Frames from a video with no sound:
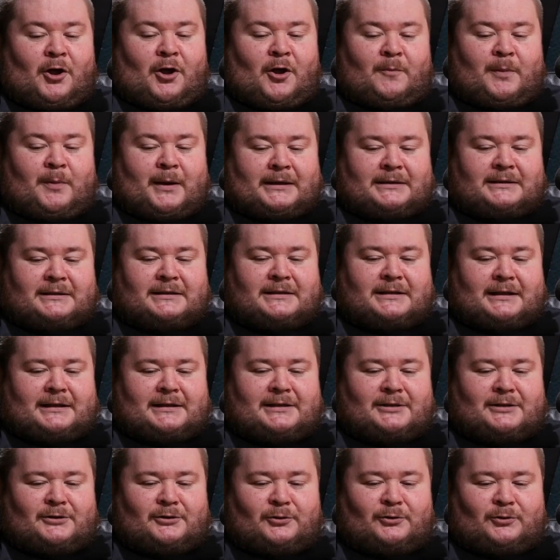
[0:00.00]
Law-abiding
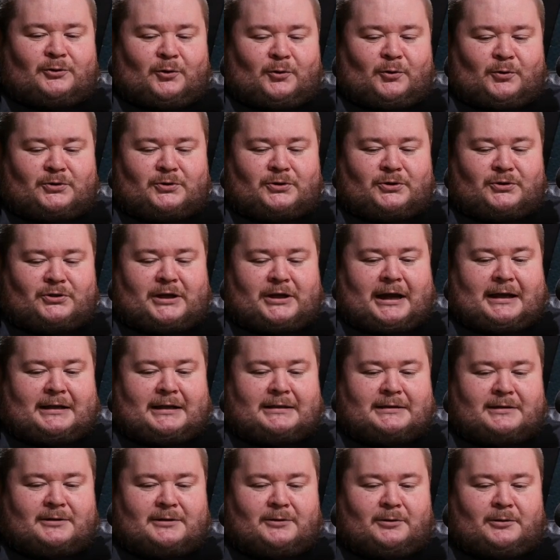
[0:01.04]
citizen who tortures right.
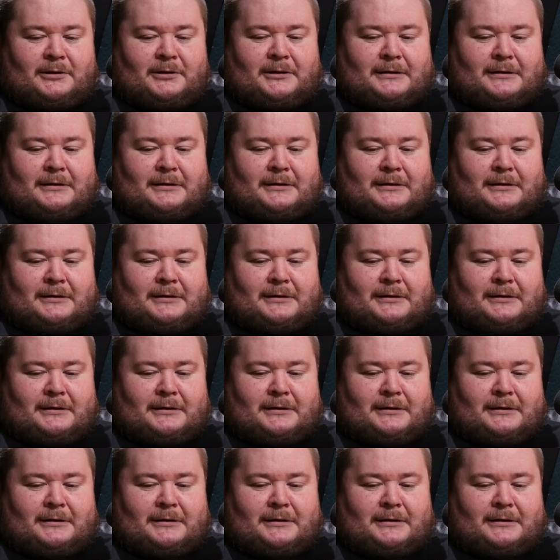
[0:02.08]
cats. Go